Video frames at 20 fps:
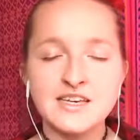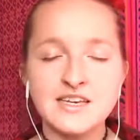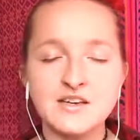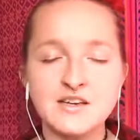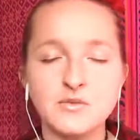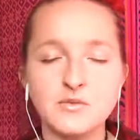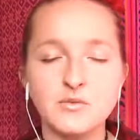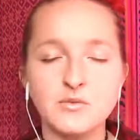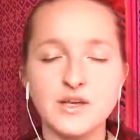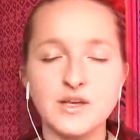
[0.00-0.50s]

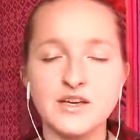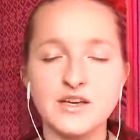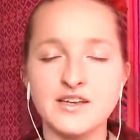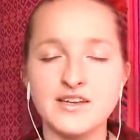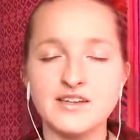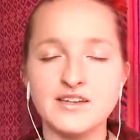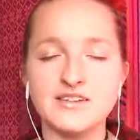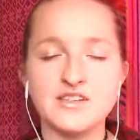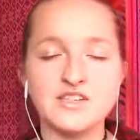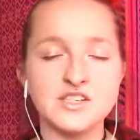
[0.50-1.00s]
We
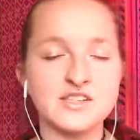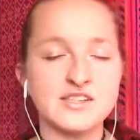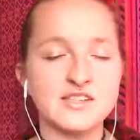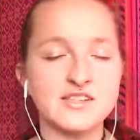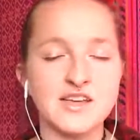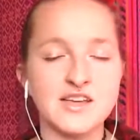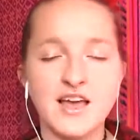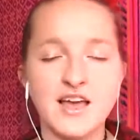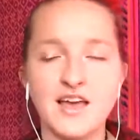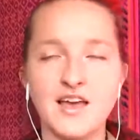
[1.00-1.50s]
could just
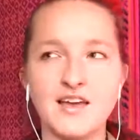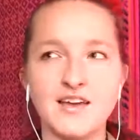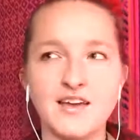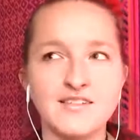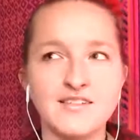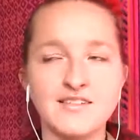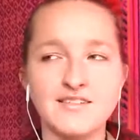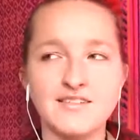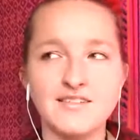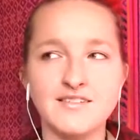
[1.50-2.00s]
say,
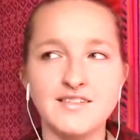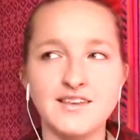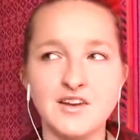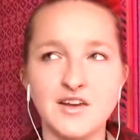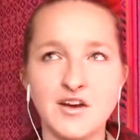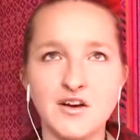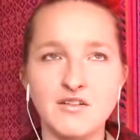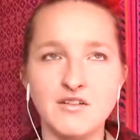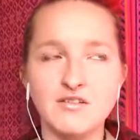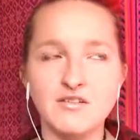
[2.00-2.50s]

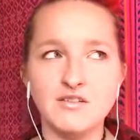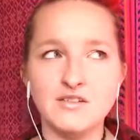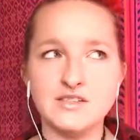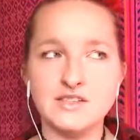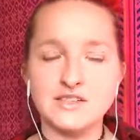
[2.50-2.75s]
it